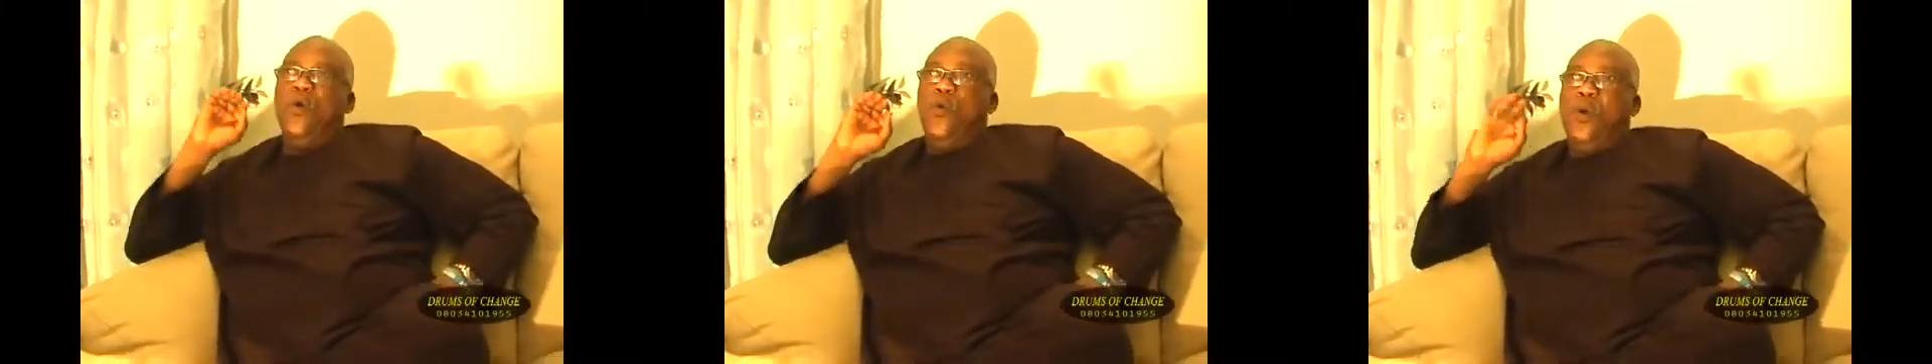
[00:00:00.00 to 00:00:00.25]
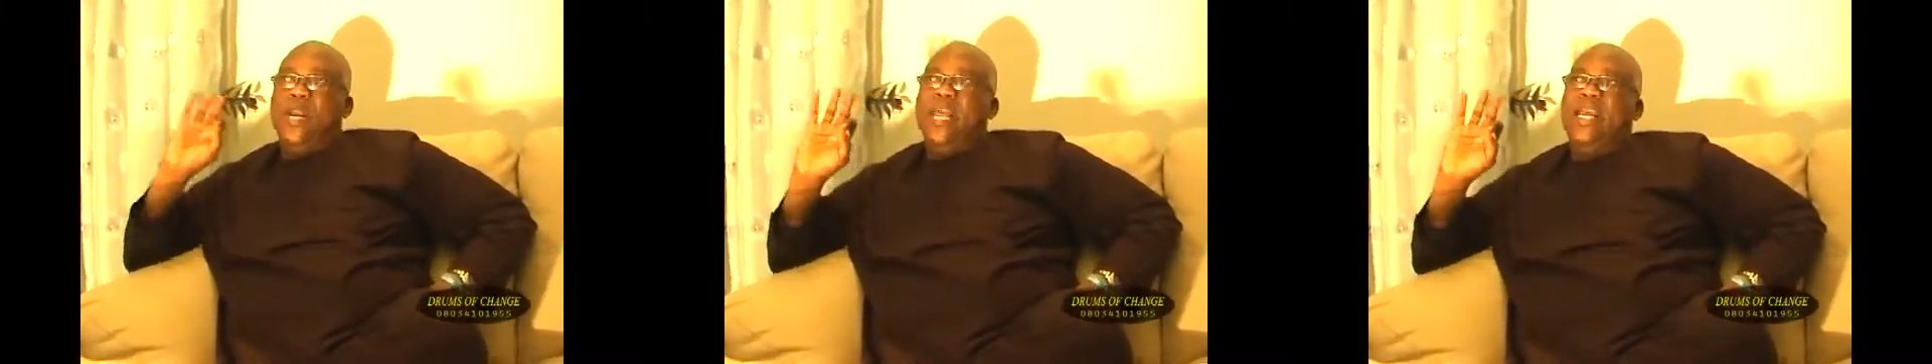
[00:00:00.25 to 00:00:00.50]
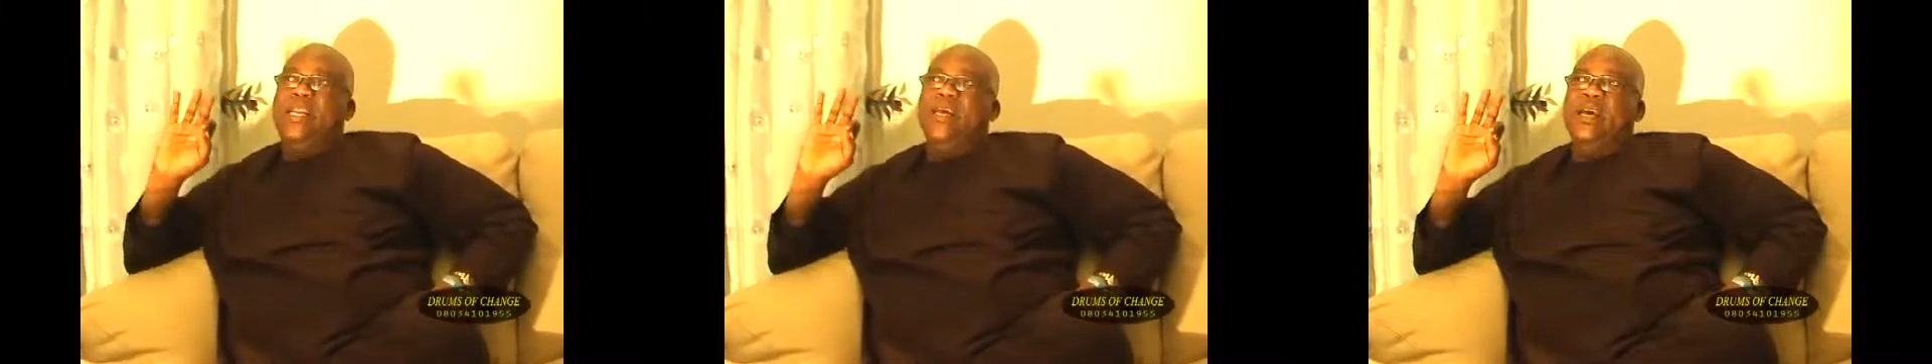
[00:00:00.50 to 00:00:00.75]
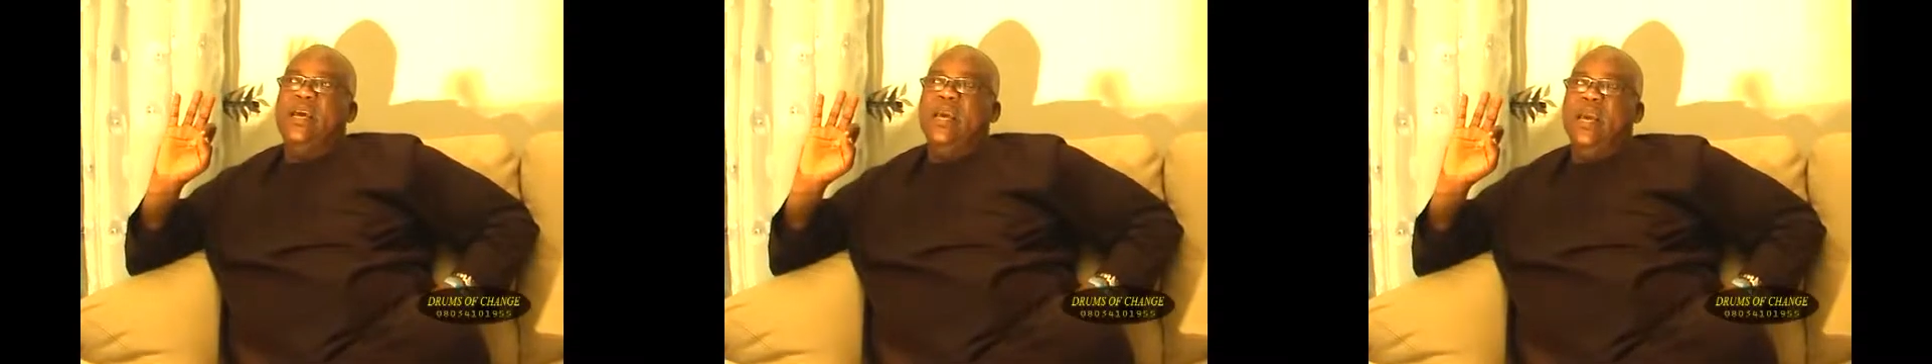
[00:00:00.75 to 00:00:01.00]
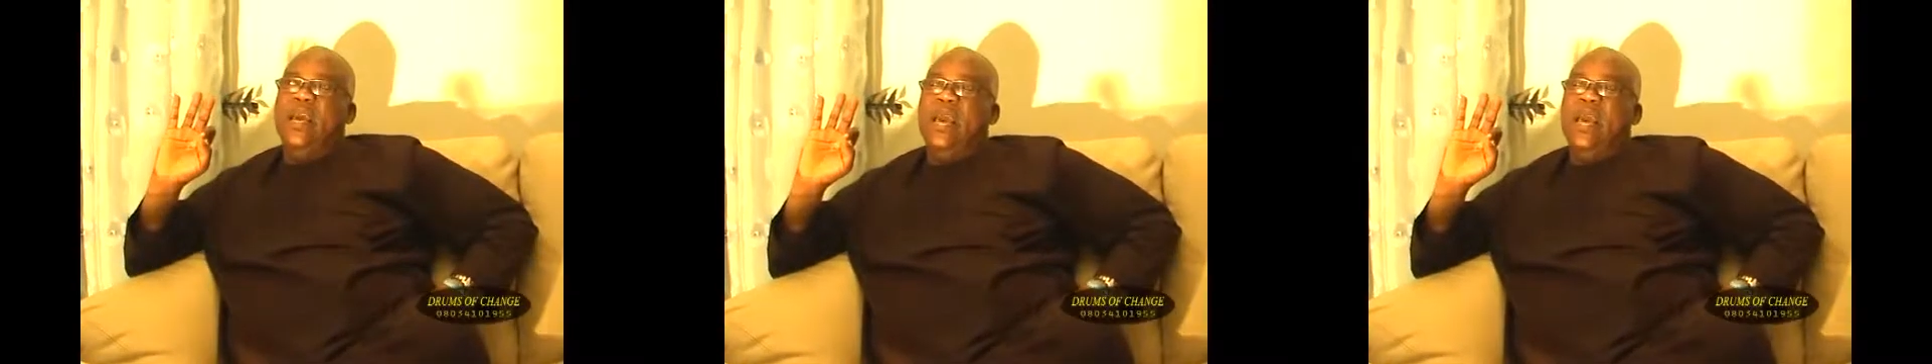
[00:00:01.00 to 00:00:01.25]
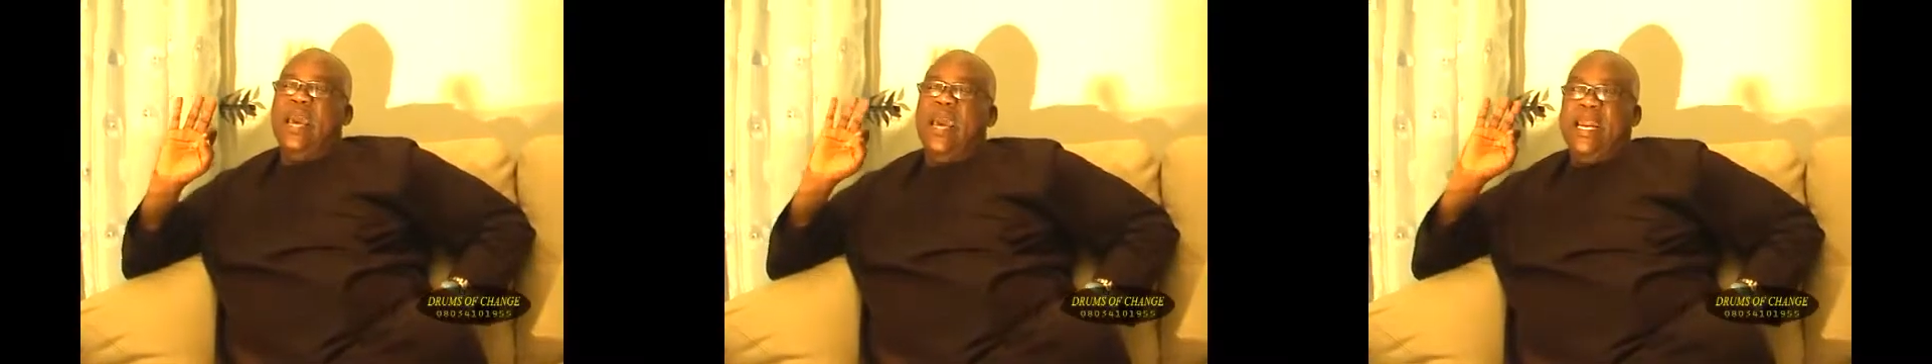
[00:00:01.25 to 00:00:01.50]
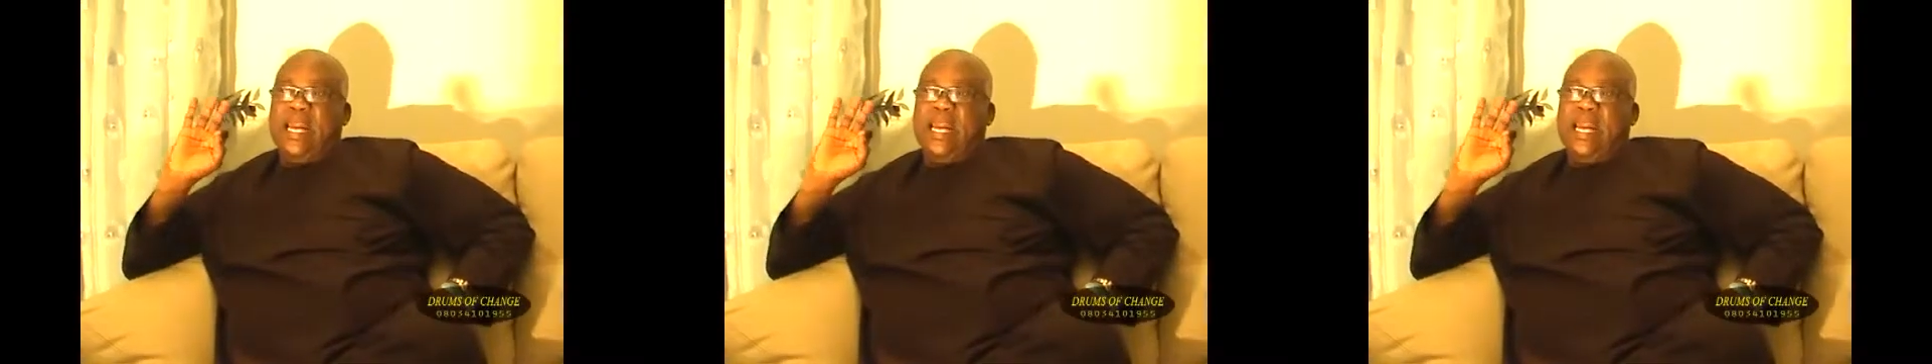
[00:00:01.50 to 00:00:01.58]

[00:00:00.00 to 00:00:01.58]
we need a